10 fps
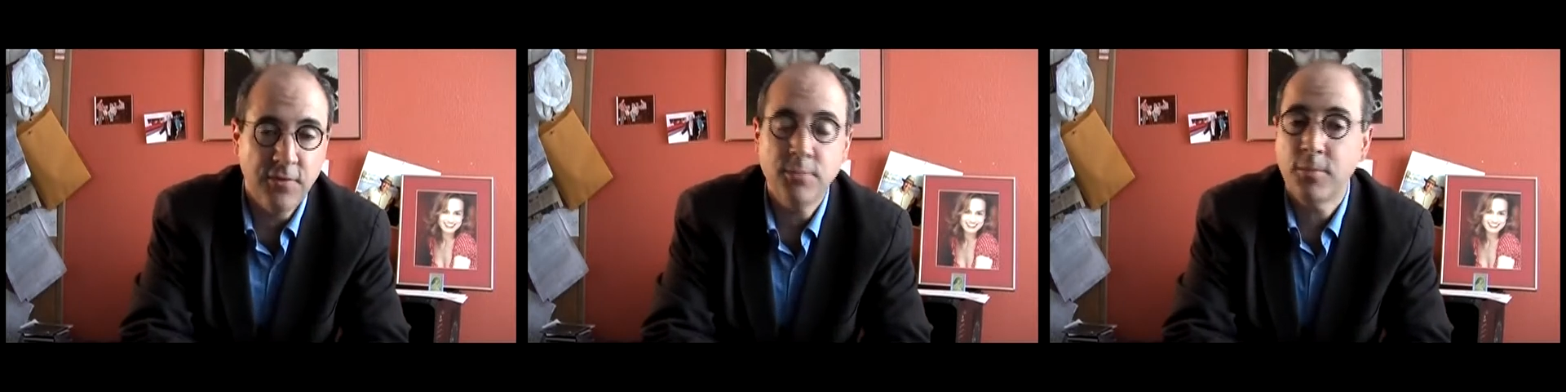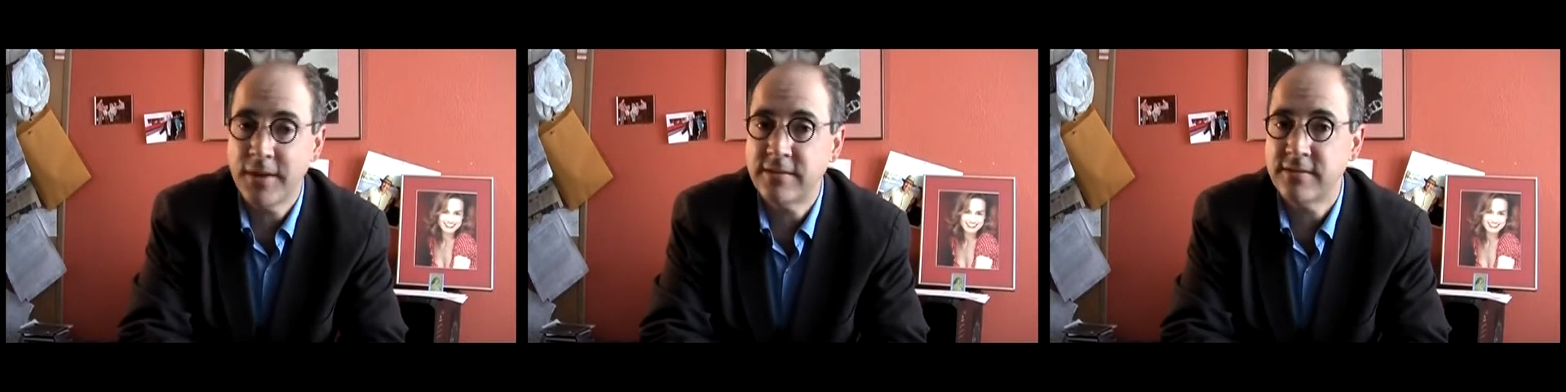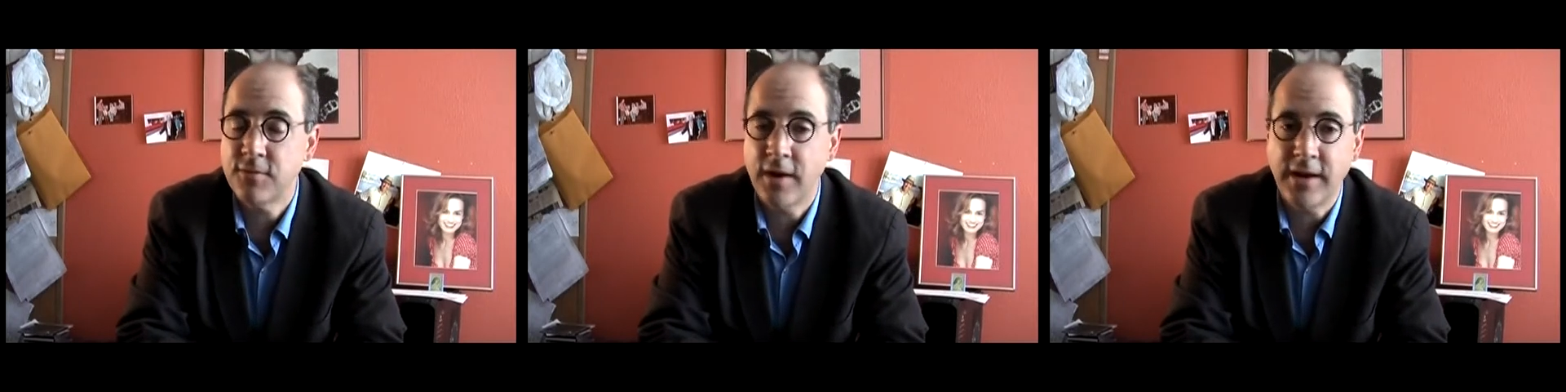The film you're about
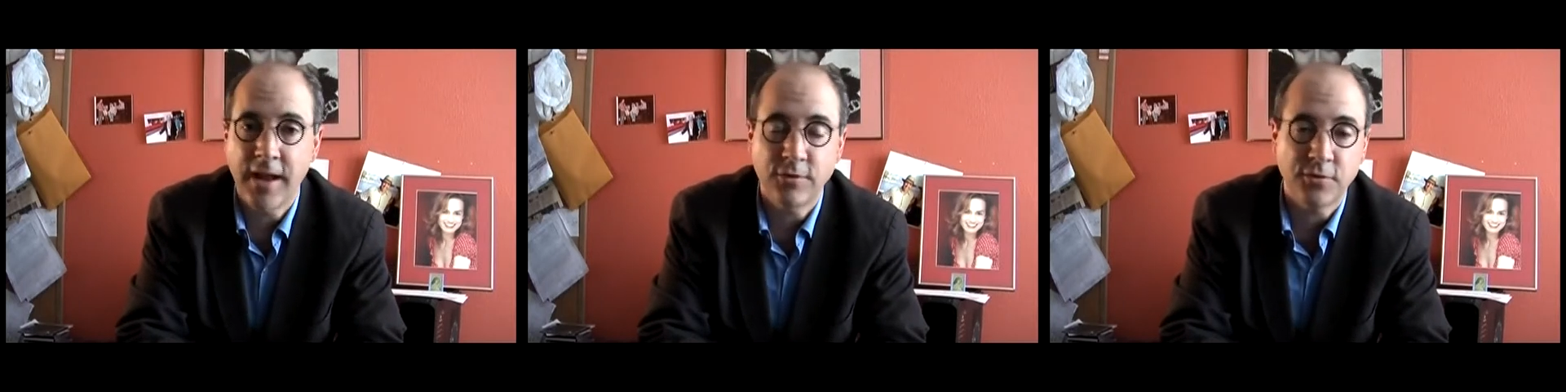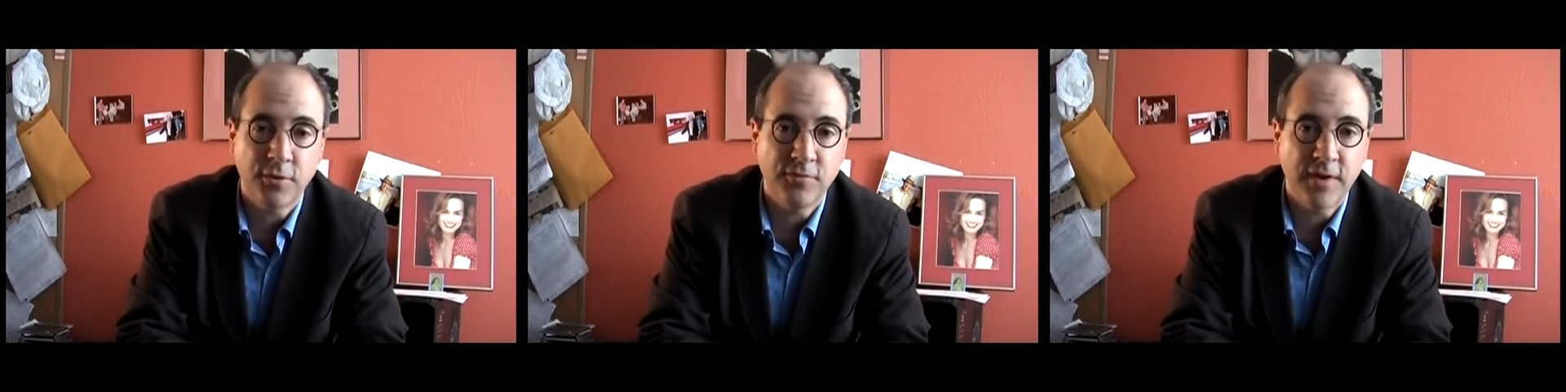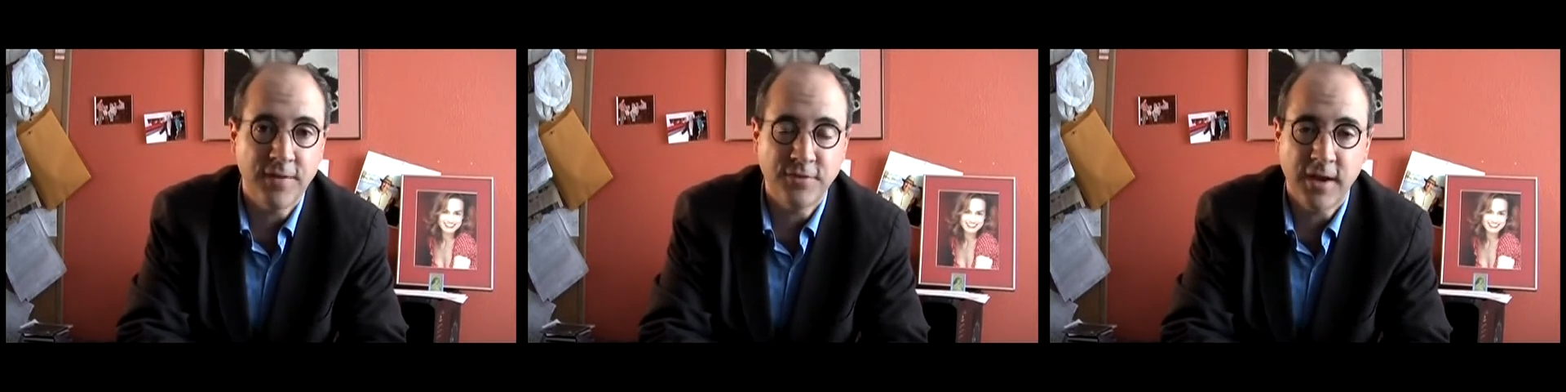to see right now is called
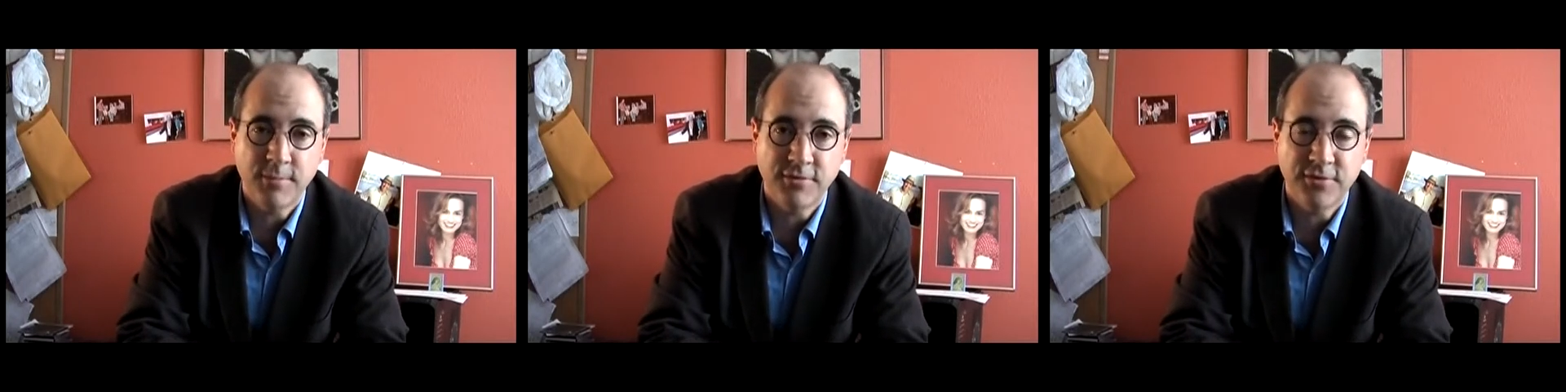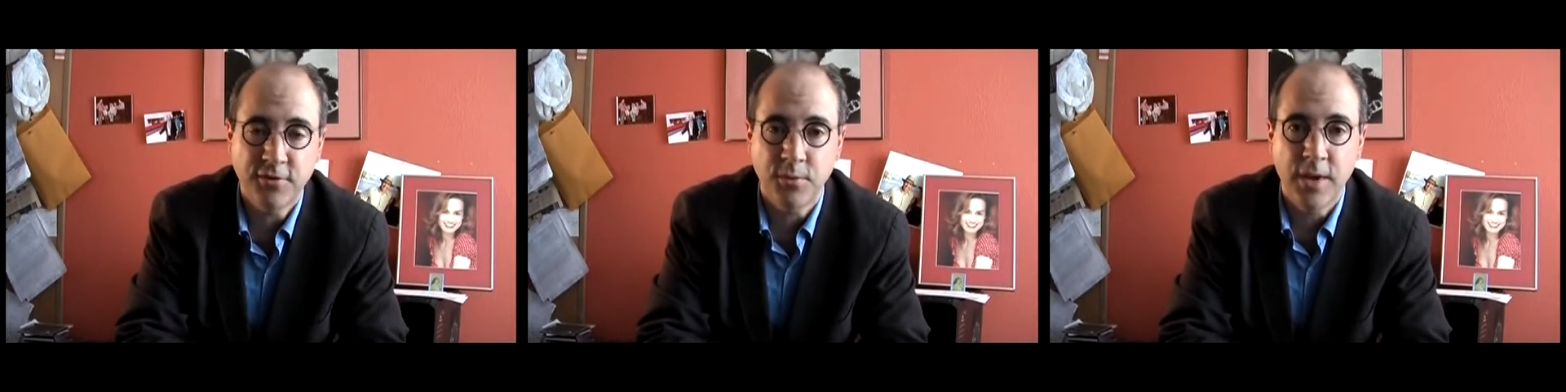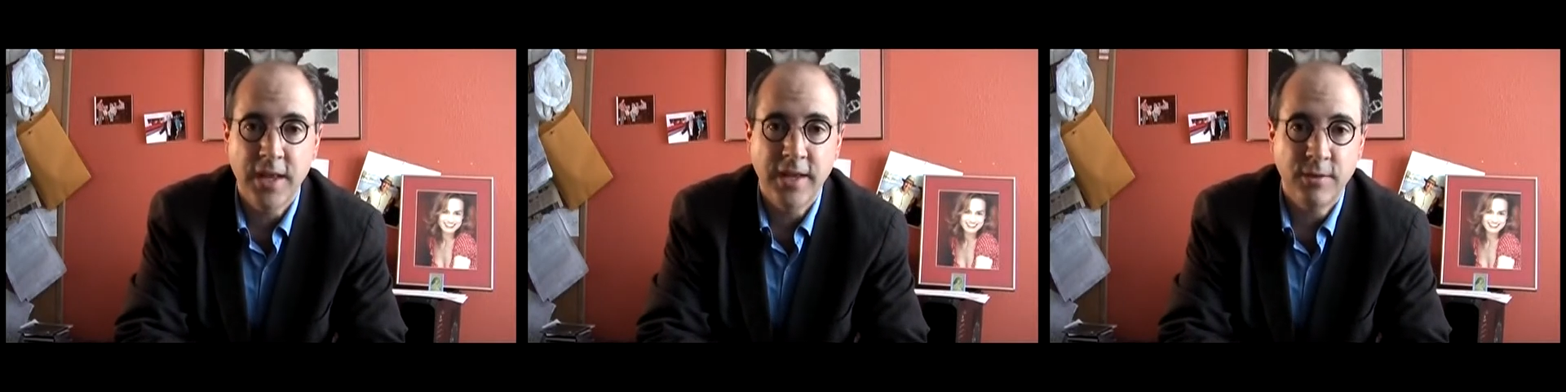Five Times Two.